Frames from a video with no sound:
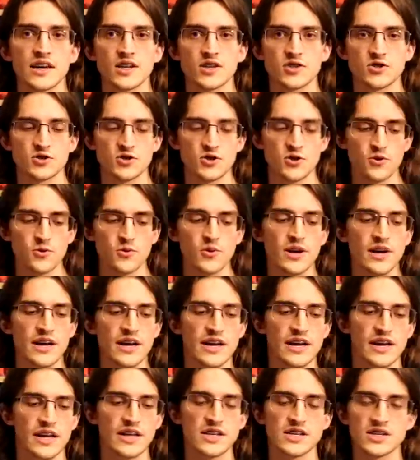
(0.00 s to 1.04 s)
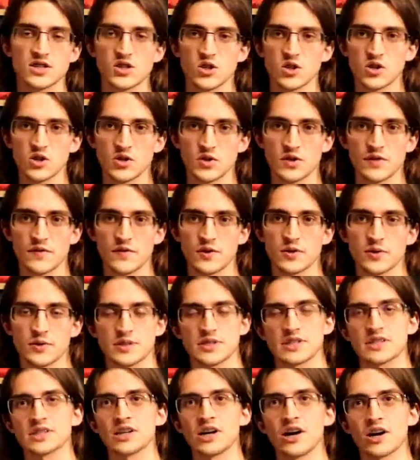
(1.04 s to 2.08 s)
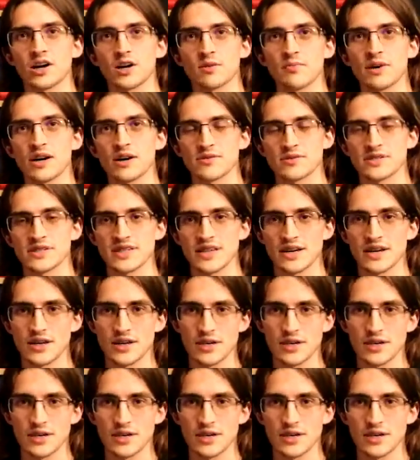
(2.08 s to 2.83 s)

so it is a little difficult to talk about